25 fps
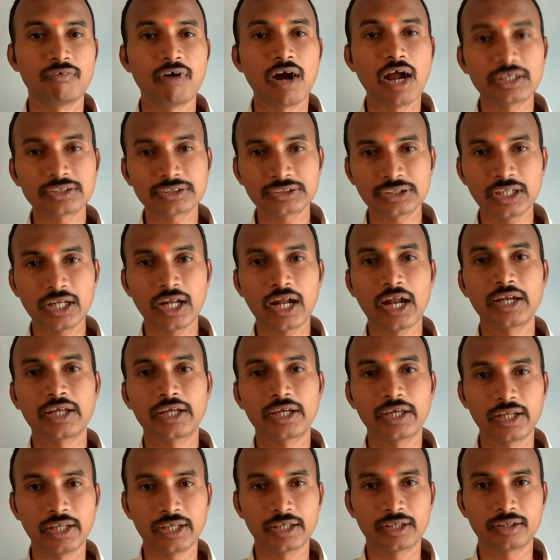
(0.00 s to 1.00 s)
Watson
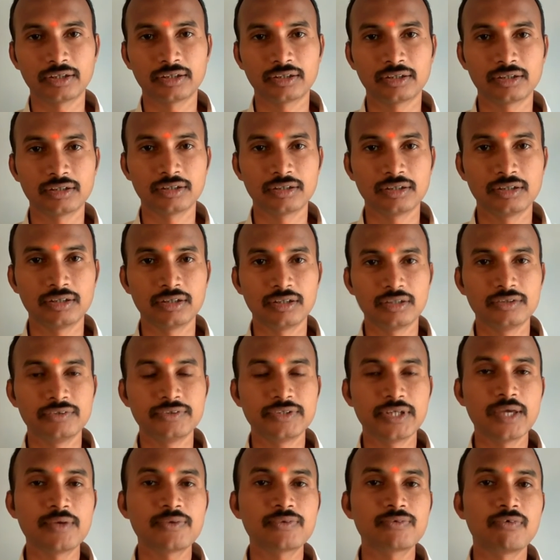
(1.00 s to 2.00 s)
and Crick.
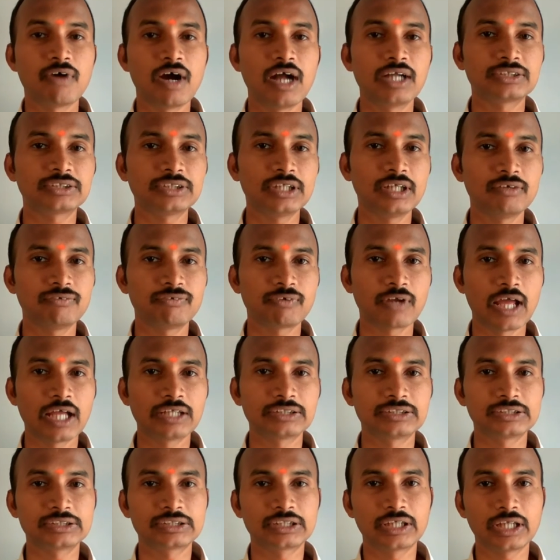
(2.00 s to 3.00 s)
James Watson and
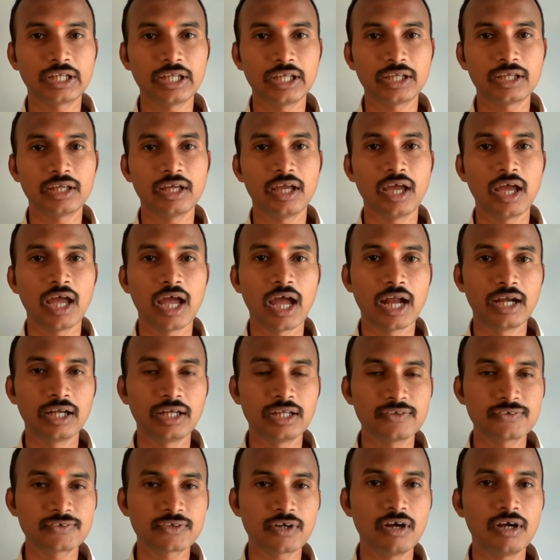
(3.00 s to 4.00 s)
Francis Crick
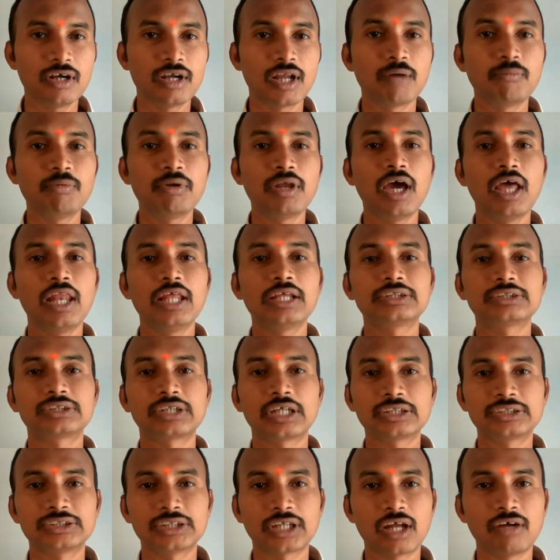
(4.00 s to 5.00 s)
had discovered double helix
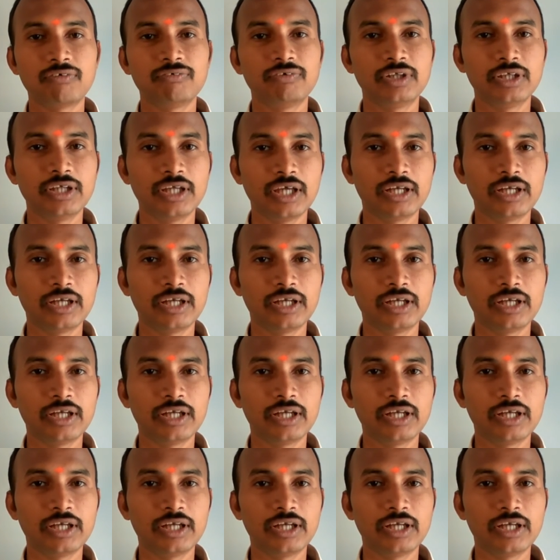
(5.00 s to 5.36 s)
structure of